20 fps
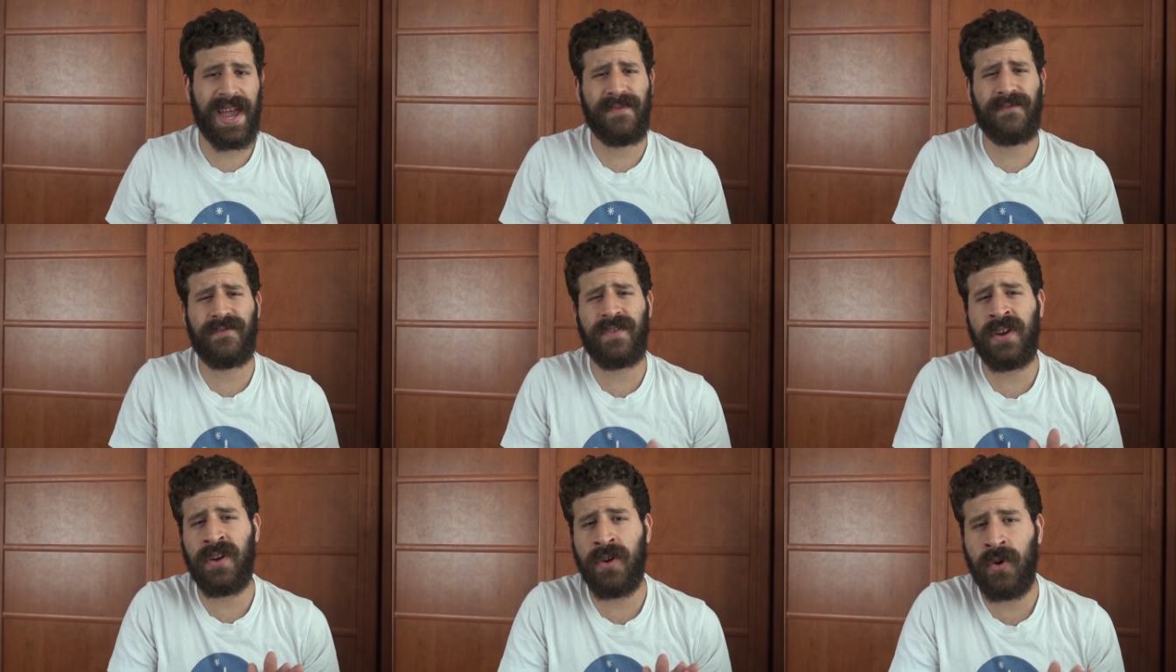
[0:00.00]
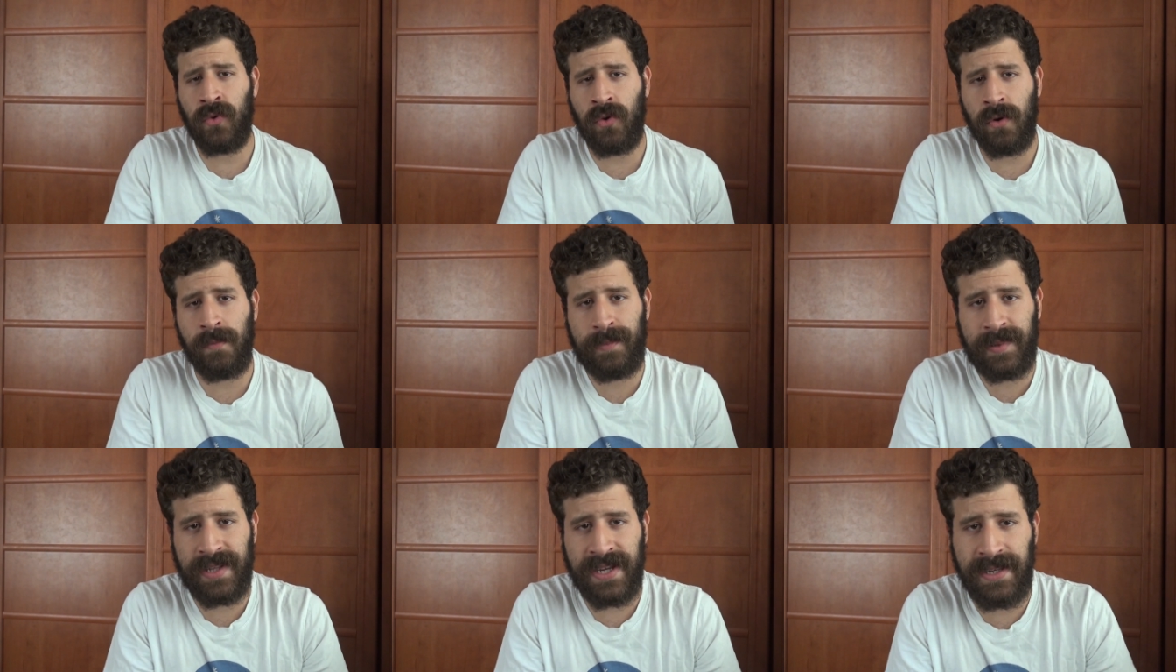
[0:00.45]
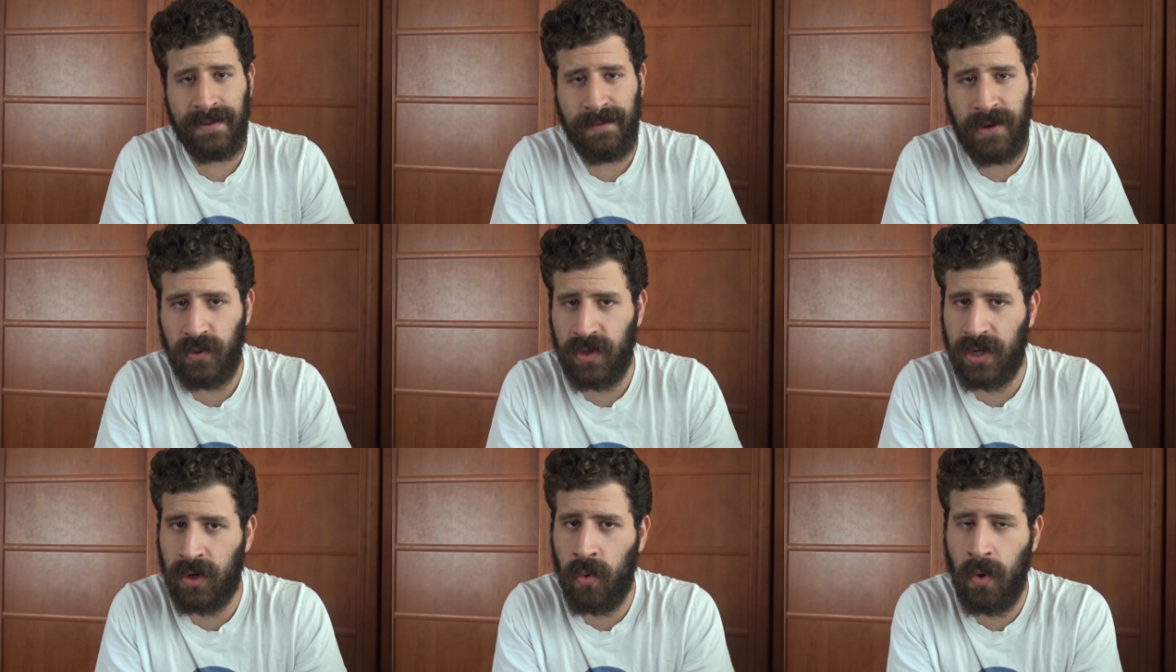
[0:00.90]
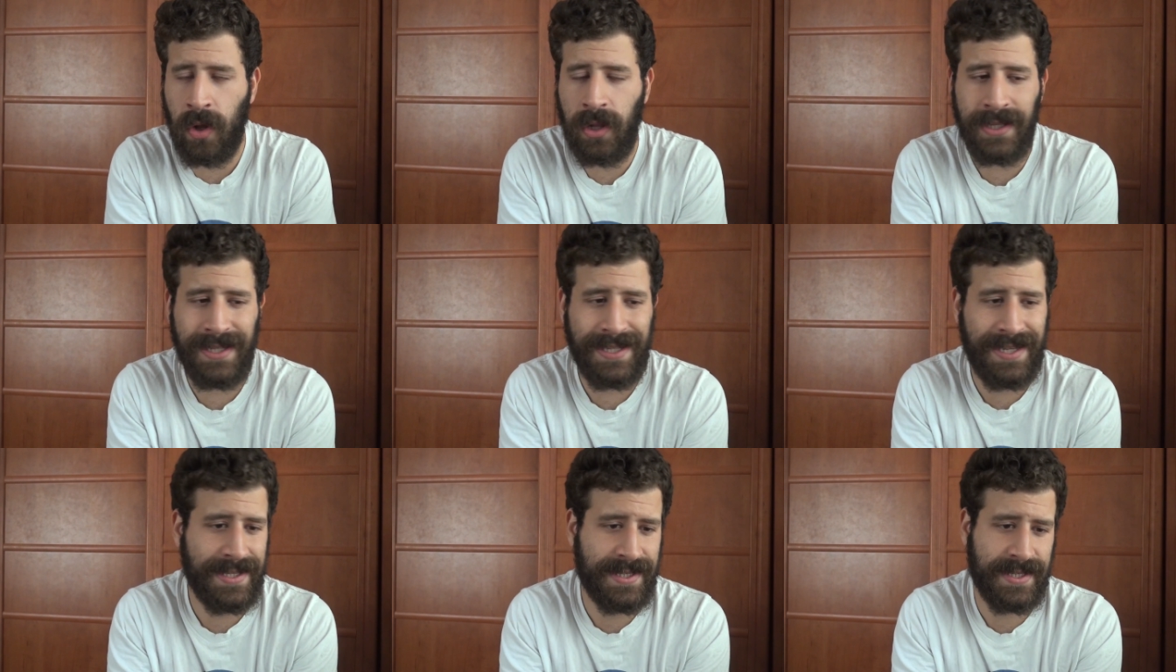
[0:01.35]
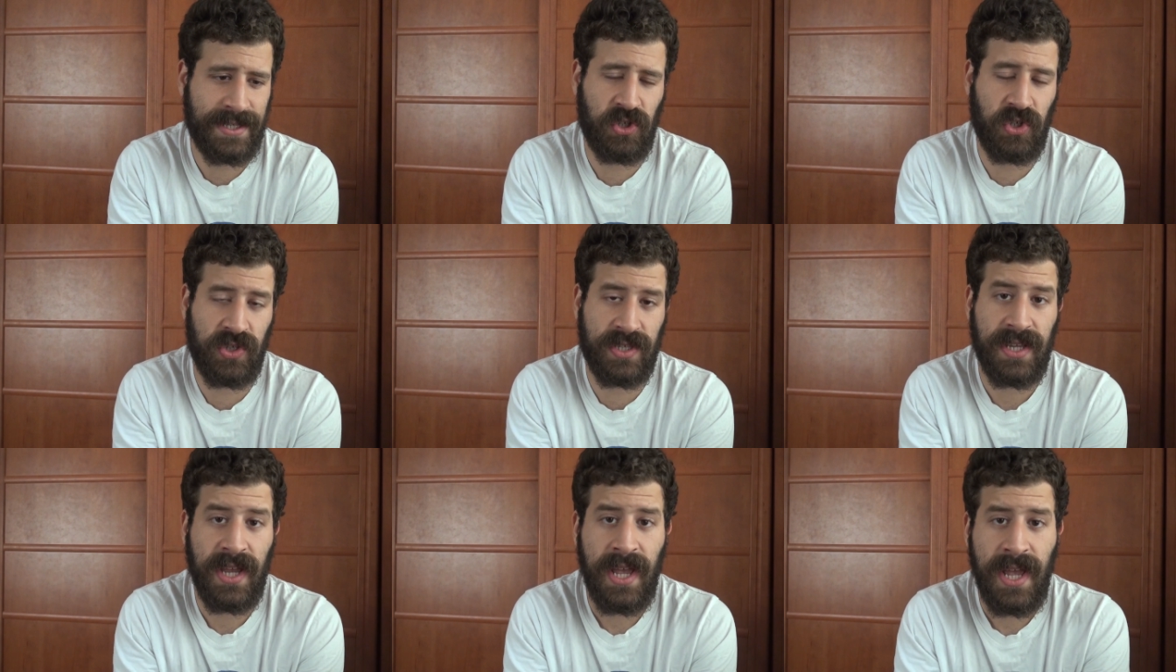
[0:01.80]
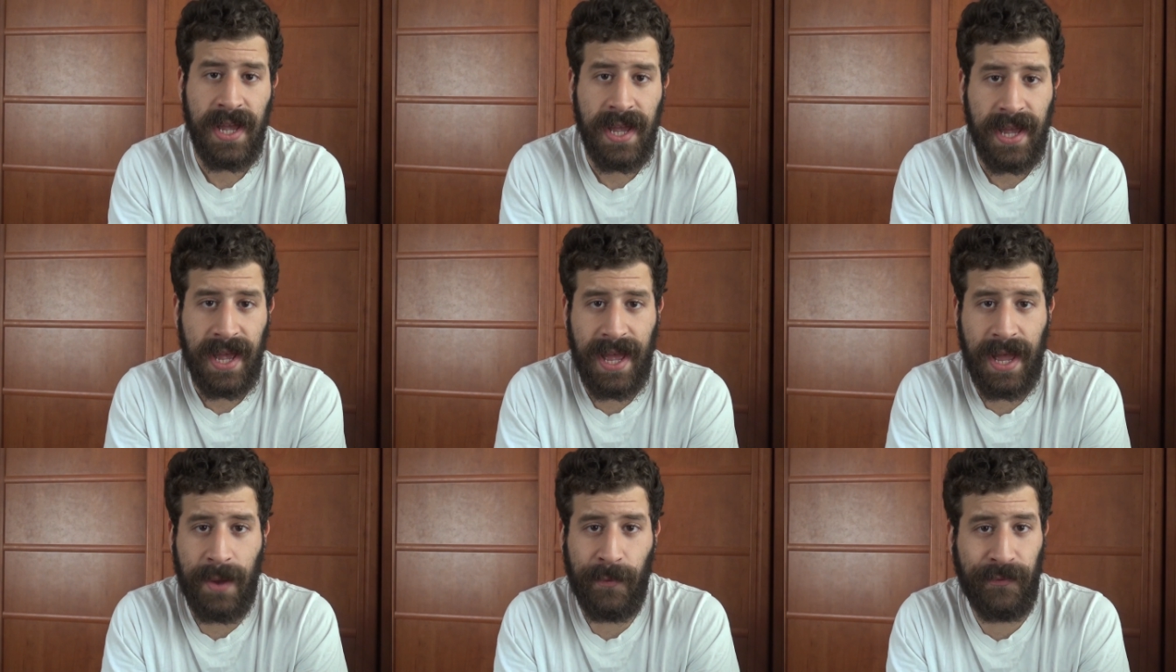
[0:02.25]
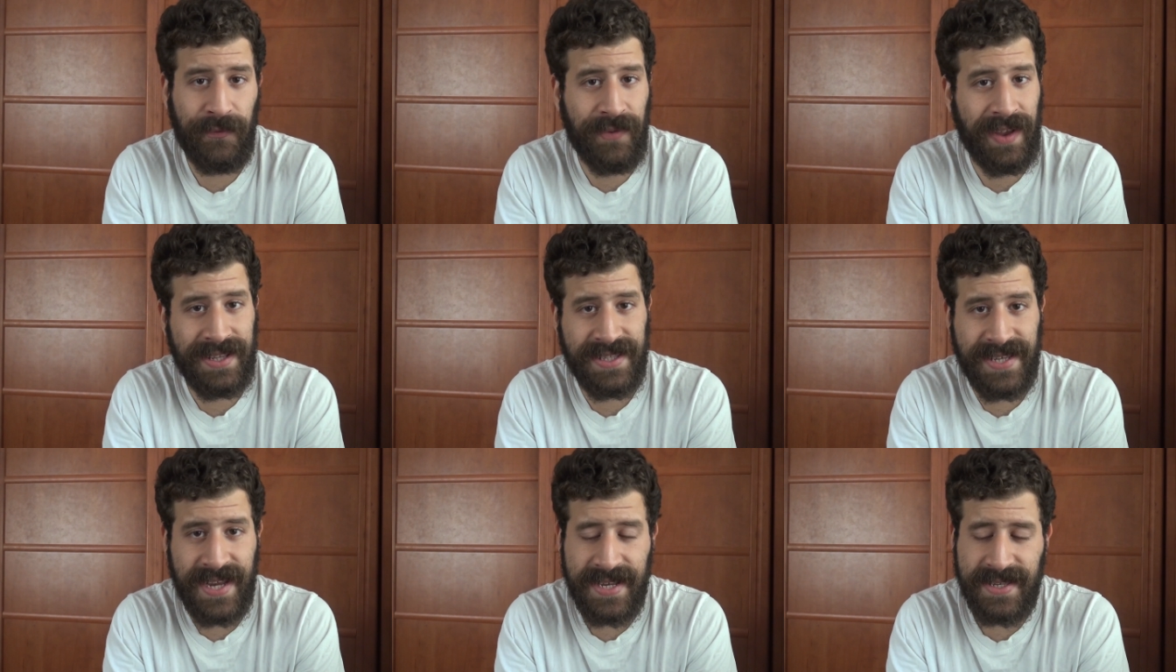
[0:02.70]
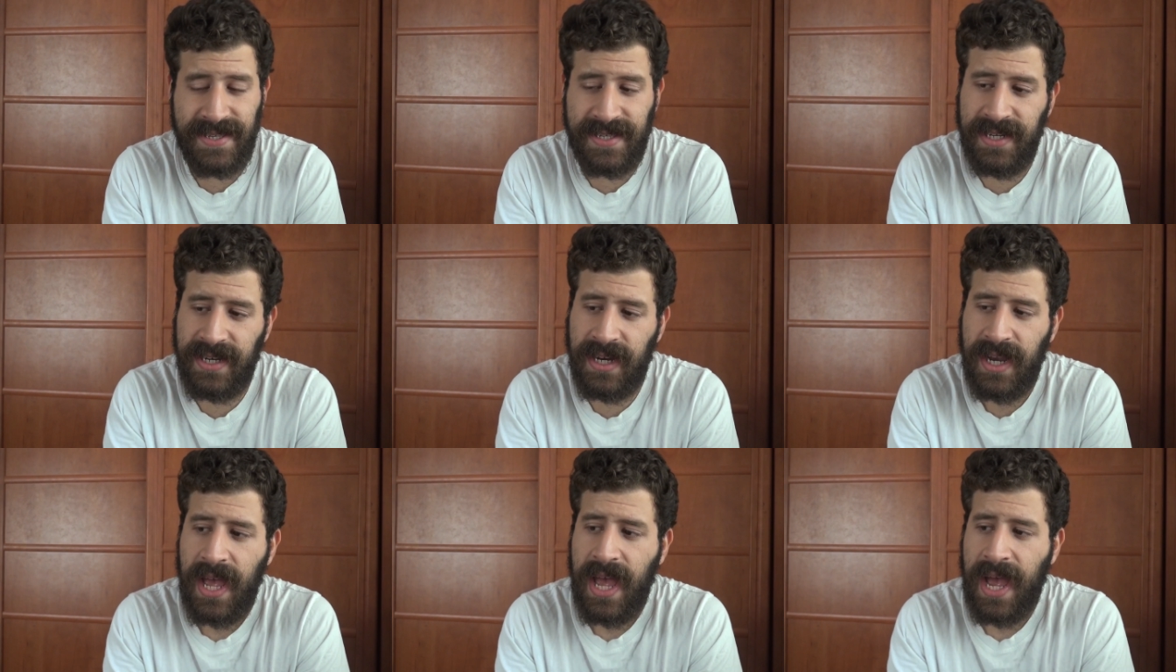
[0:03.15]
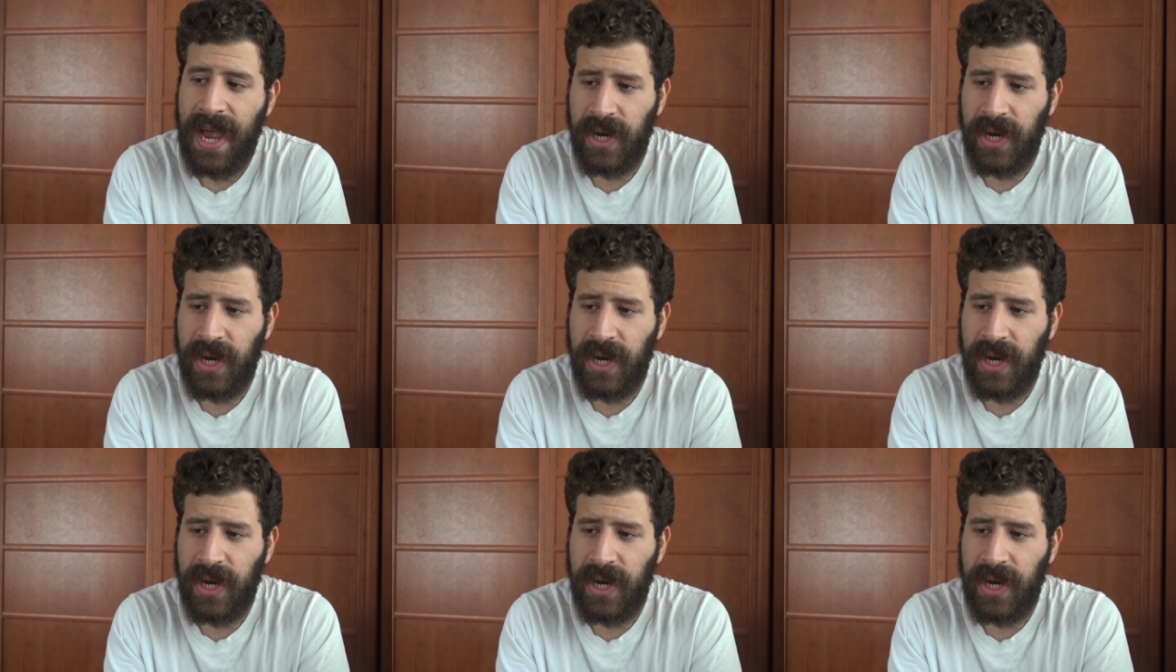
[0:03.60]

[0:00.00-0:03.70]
I have no complaint about the quality, it's just uh, fantastic.